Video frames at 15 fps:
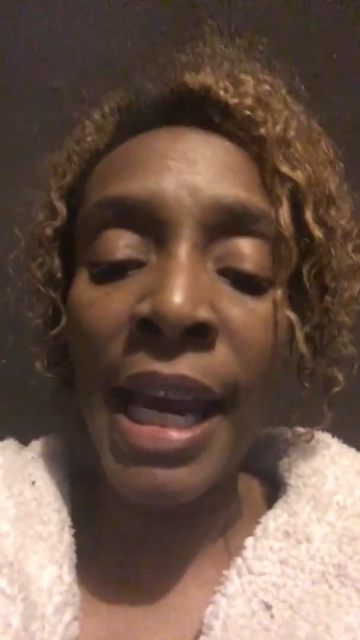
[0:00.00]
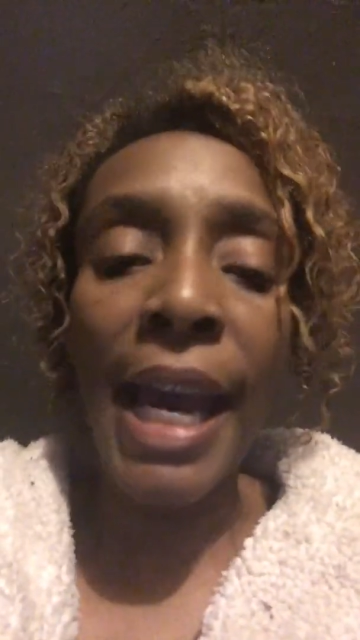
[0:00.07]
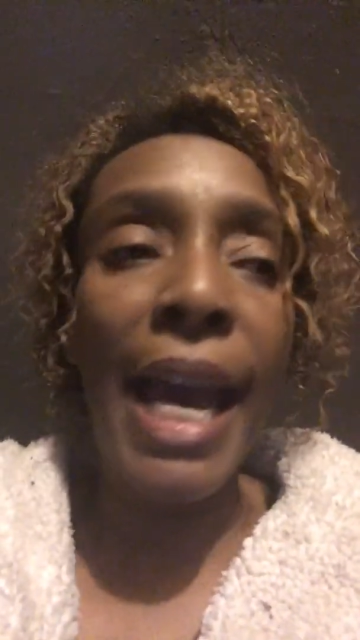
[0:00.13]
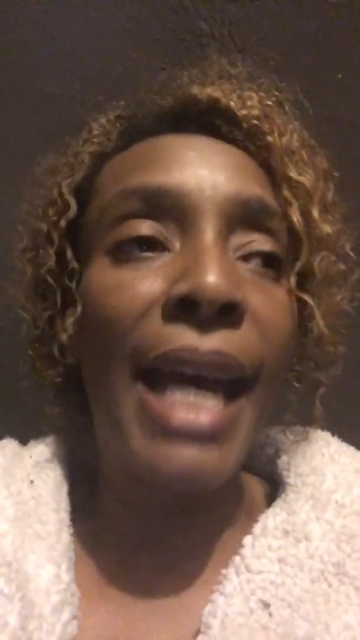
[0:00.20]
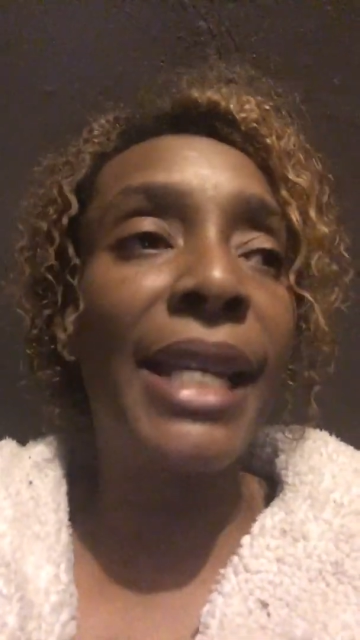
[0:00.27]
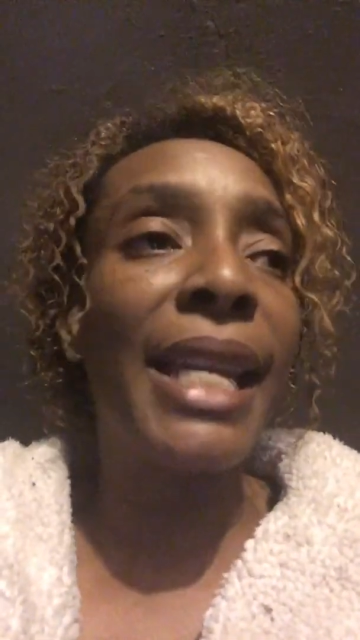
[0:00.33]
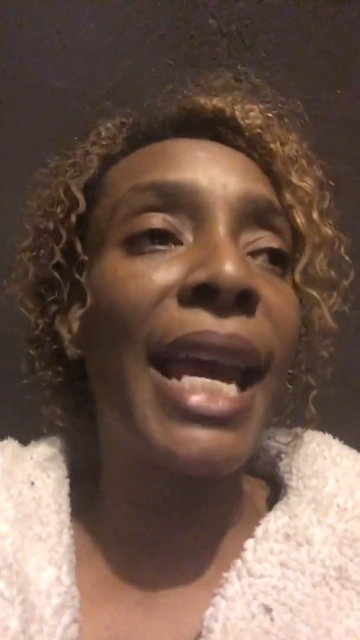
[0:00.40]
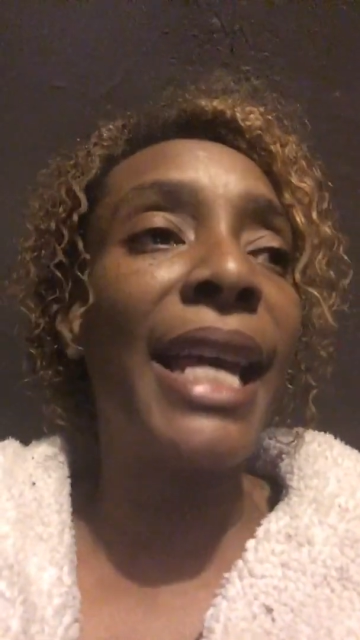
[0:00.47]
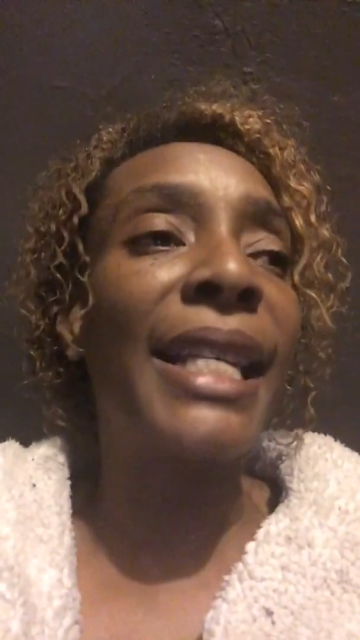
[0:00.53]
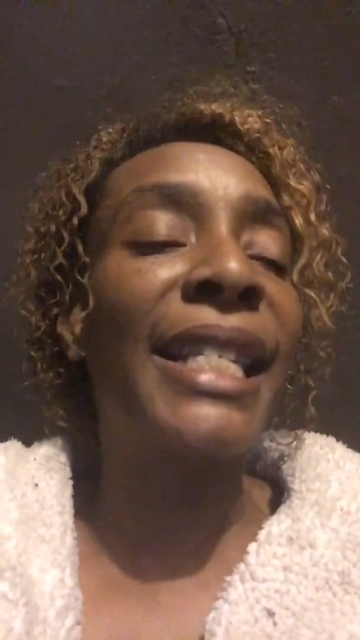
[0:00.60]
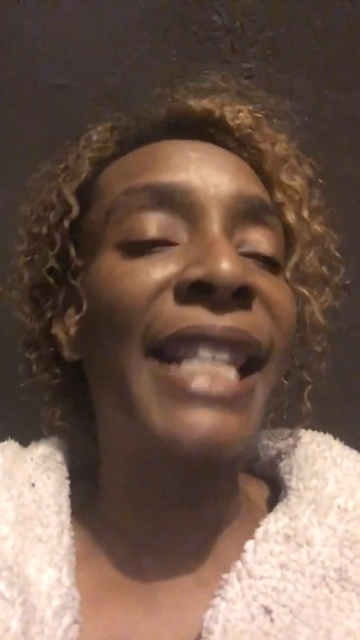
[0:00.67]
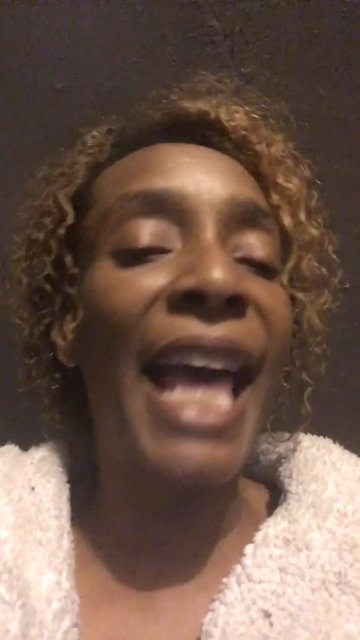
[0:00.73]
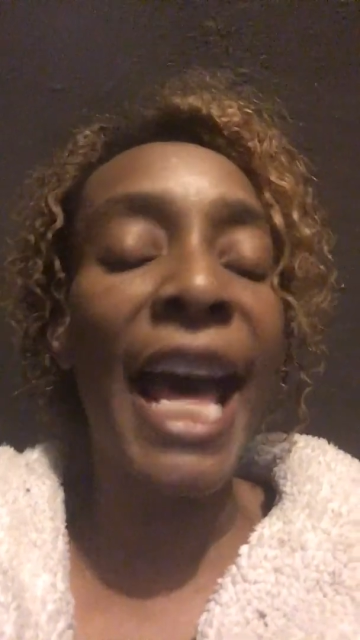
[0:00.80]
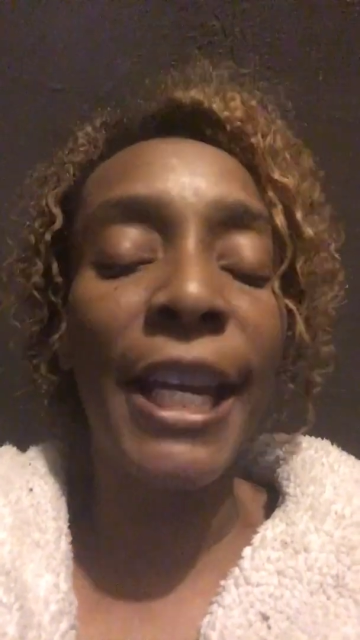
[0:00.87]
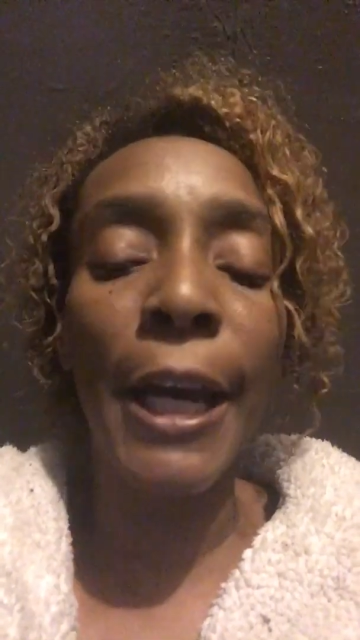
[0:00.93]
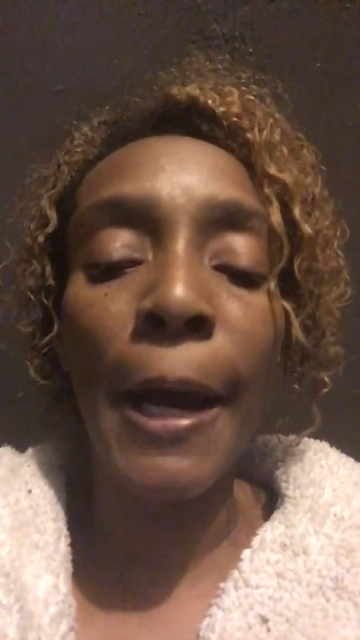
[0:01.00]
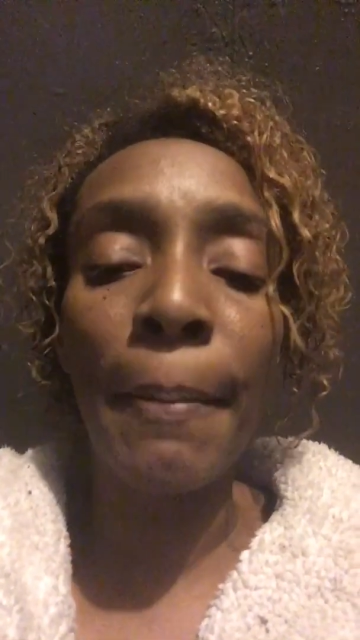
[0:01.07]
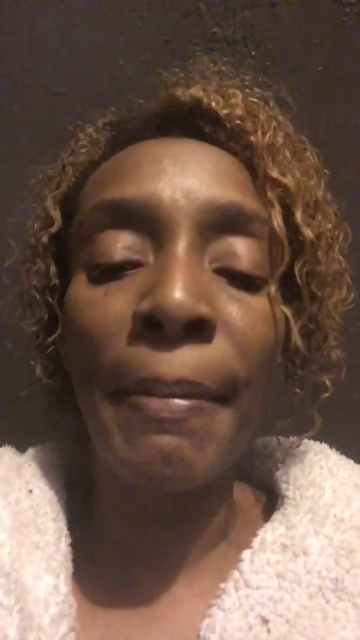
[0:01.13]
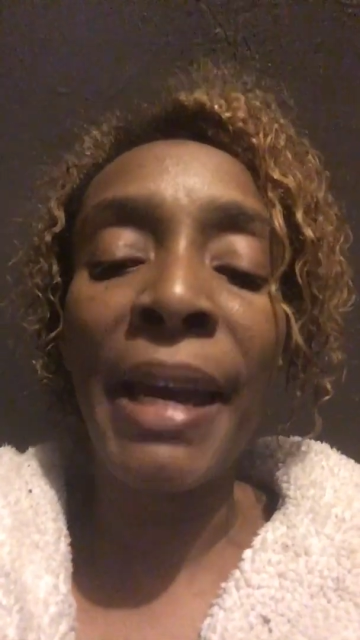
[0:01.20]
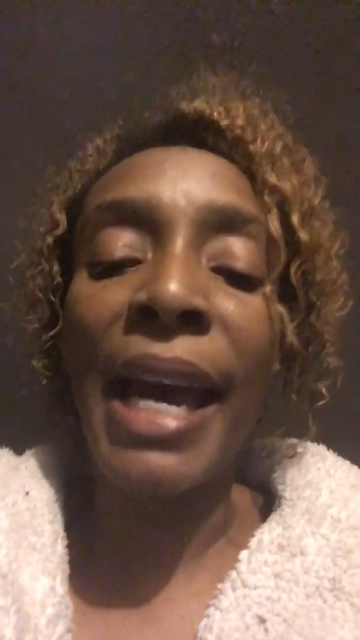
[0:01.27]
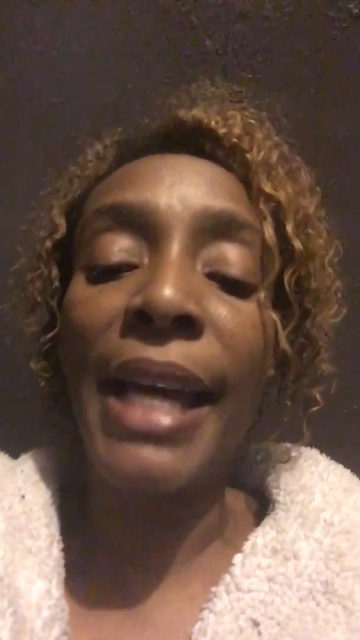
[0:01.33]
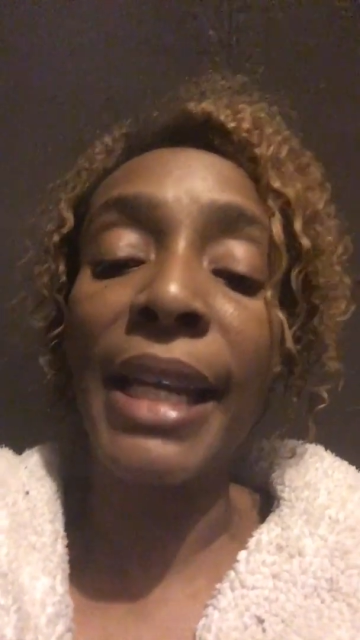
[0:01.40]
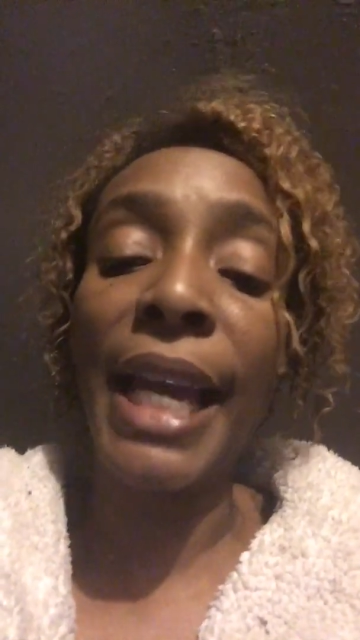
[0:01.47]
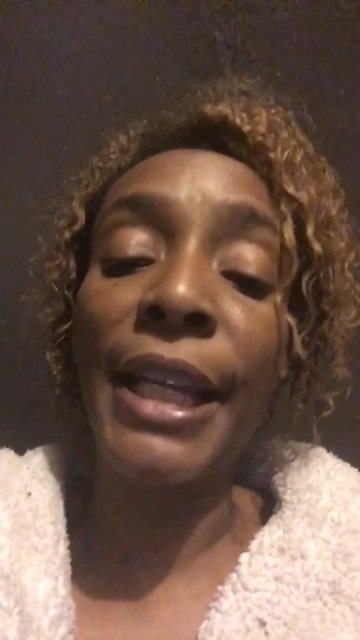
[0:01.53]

and they sat up and they